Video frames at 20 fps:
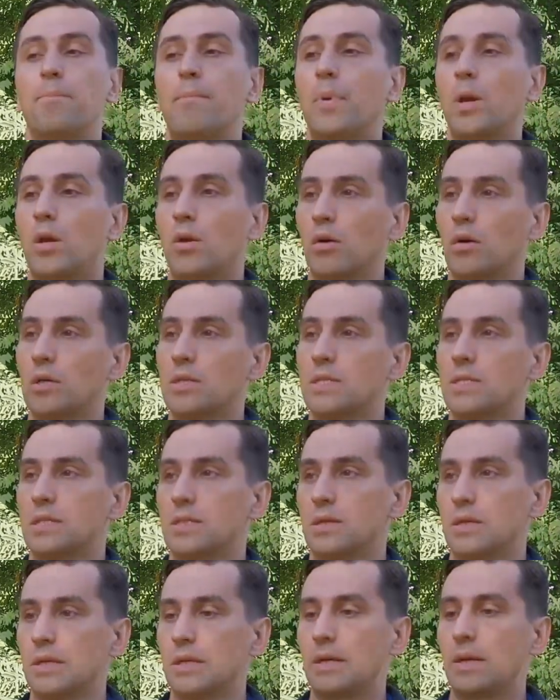
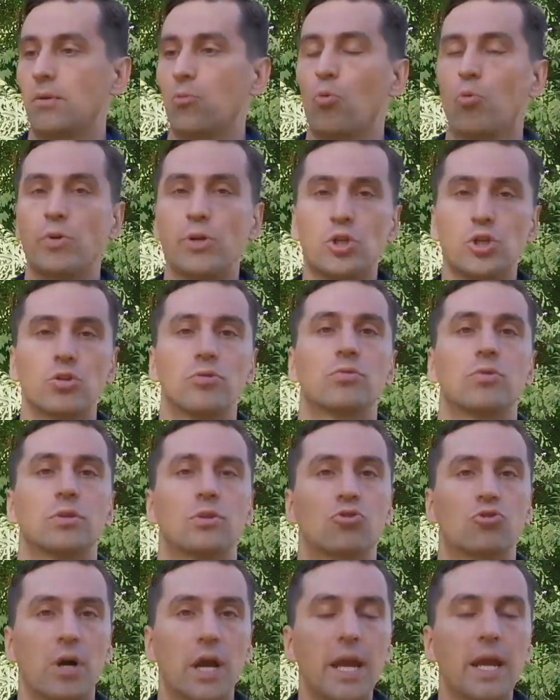because uh, we should
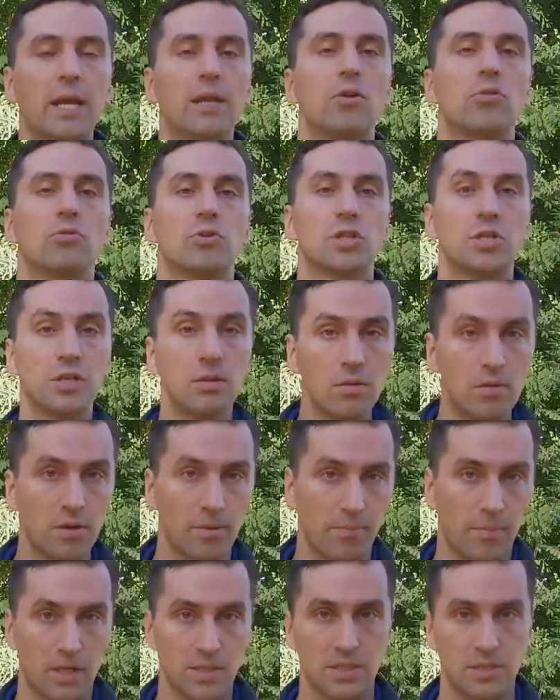train your ciliary
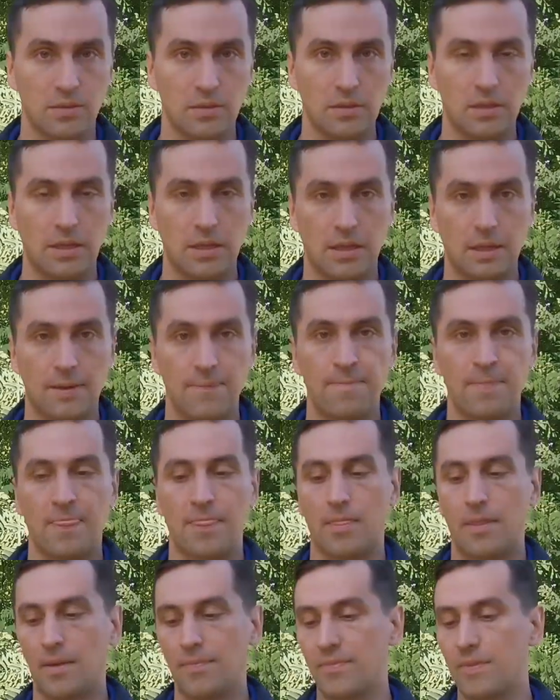muscle
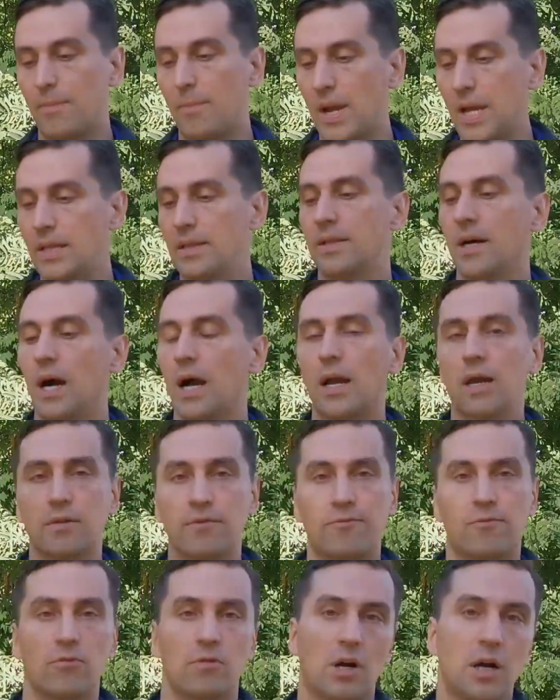and the main target
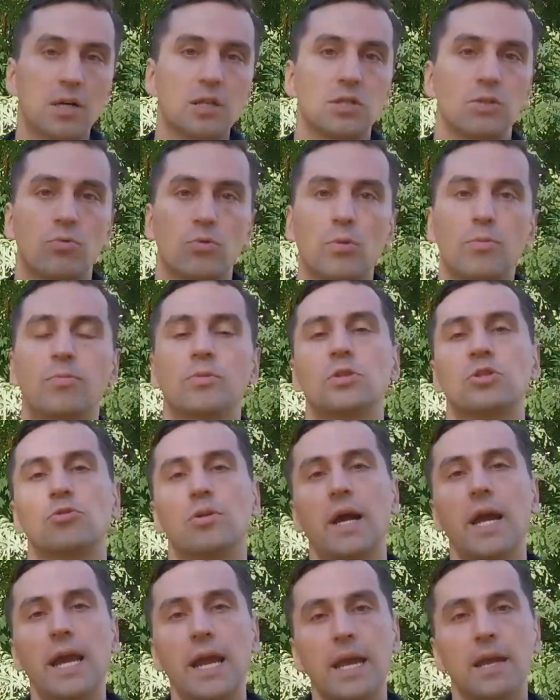for us will
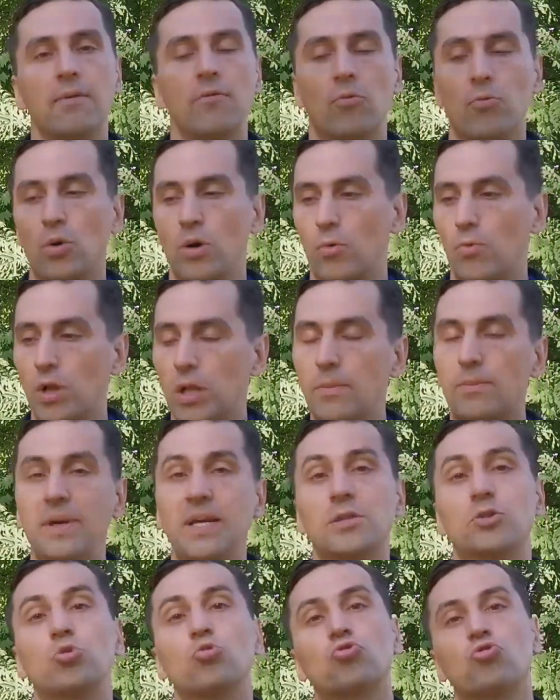train will
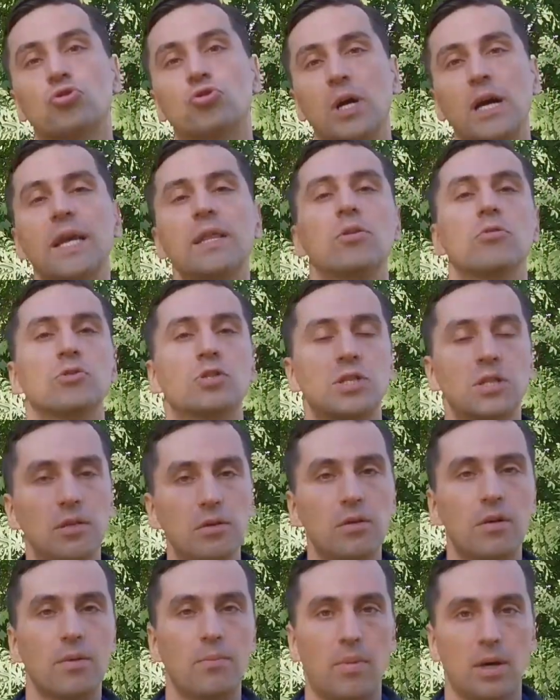be to train your
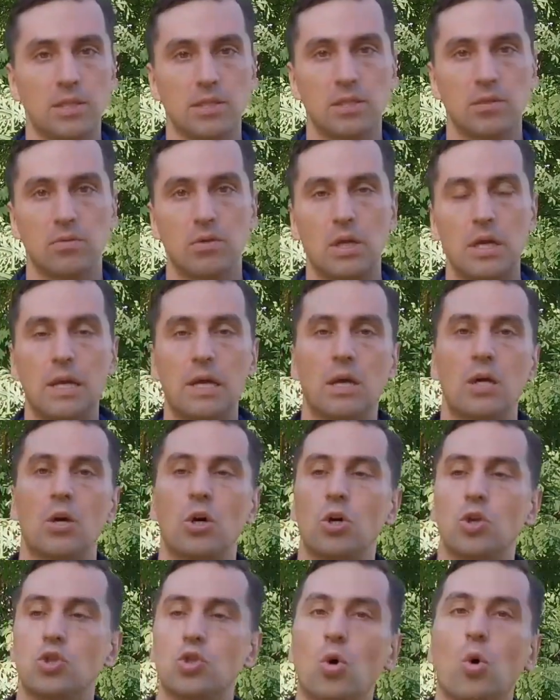ciliary muscle
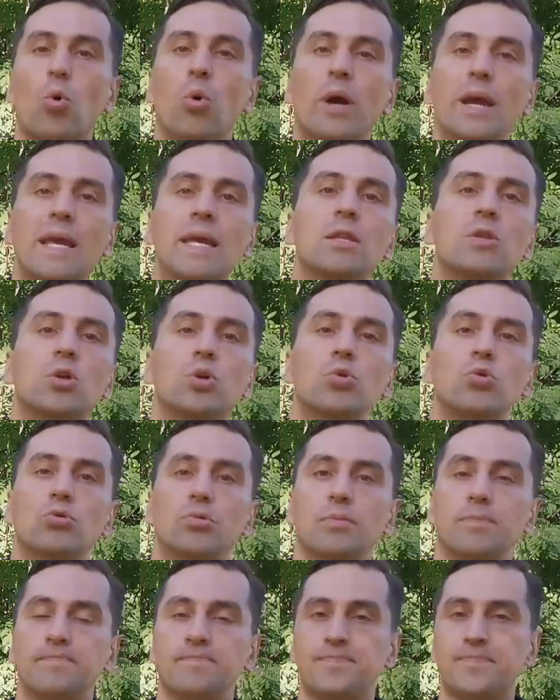so it
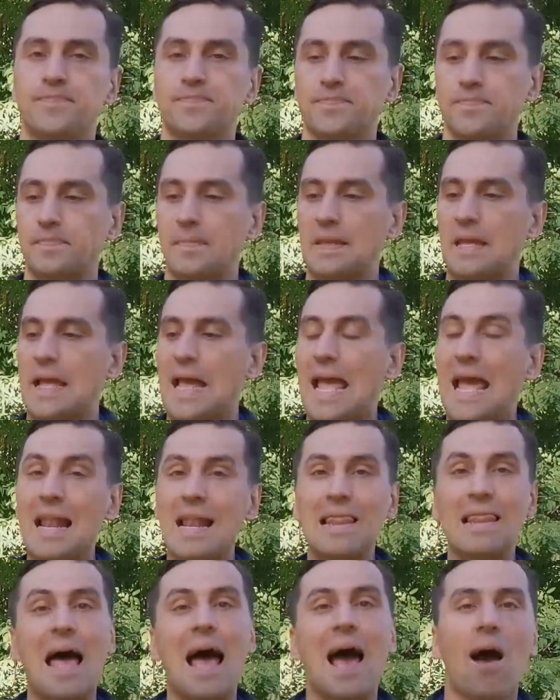could
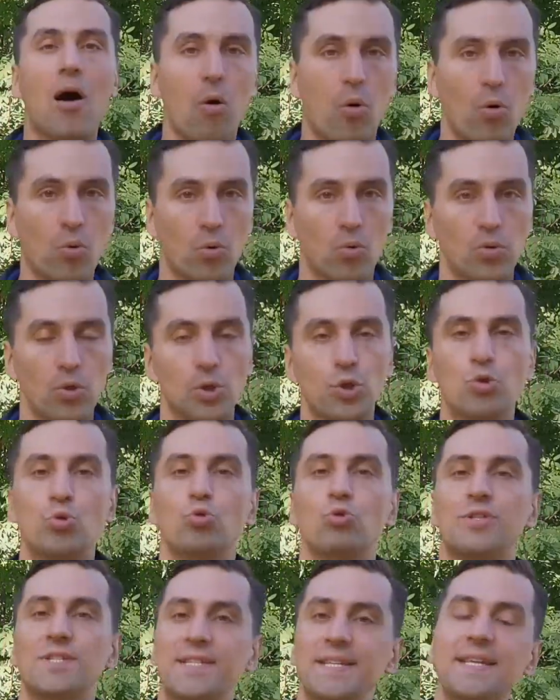allow
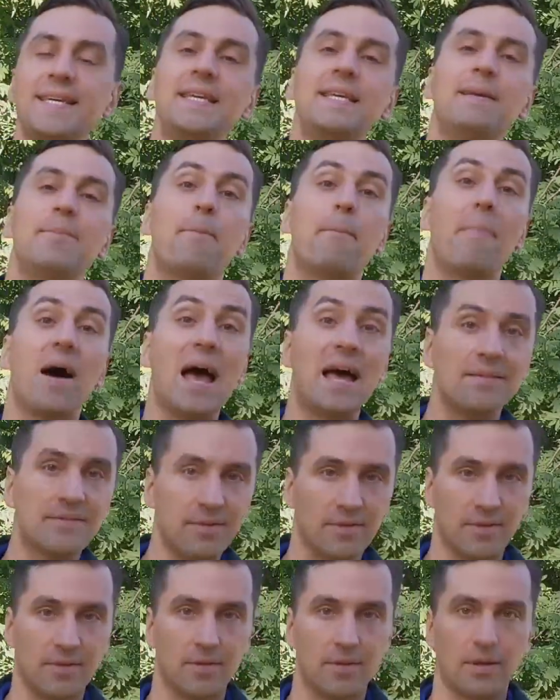to see
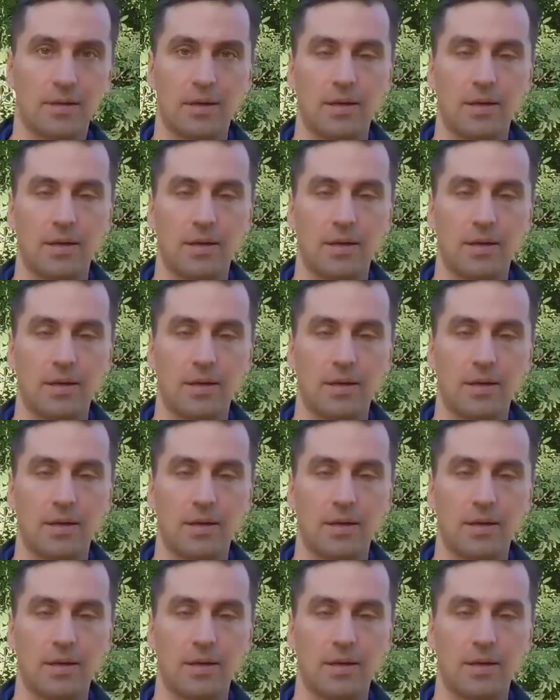better